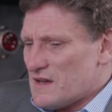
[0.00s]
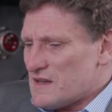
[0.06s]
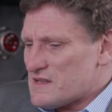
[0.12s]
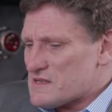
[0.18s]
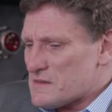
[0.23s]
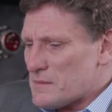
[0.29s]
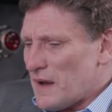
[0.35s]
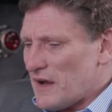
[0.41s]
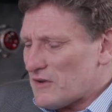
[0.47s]

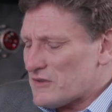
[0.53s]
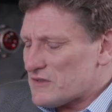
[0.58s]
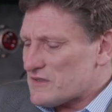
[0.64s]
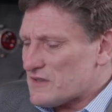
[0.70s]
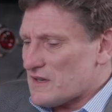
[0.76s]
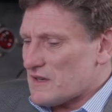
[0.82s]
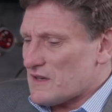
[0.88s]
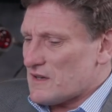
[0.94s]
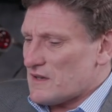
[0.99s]
it's
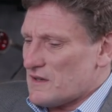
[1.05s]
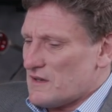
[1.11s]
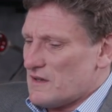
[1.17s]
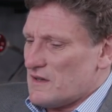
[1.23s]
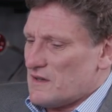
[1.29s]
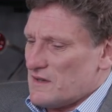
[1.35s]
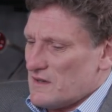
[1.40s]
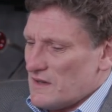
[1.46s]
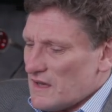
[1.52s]
about uh,
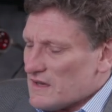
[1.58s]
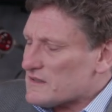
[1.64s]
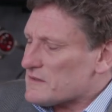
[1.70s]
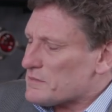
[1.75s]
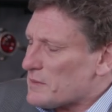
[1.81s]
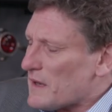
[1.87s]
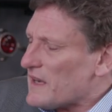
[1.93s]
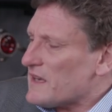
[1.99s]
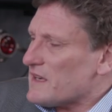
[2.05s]

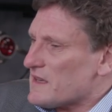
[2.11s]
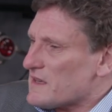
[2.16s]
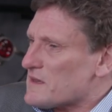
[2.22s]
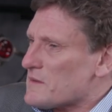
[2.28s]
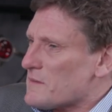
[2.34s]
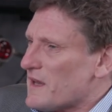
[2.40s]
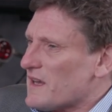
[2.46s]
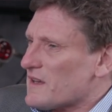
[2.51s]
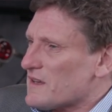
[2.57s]
explaining
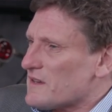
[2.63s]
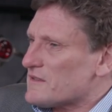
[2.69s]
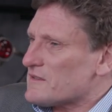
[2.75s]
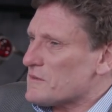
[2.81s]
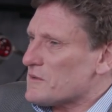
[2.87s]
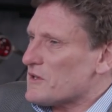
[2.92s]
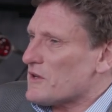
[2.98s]
the mechanism.